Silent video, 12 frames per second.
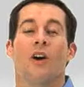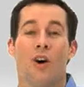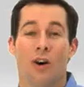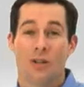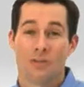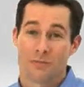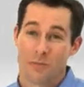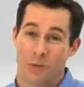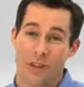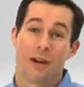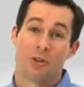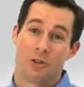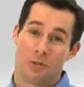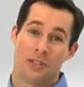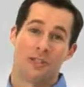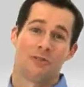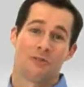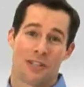All without
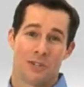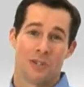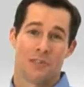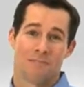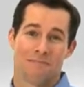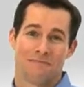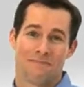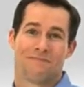human intervention.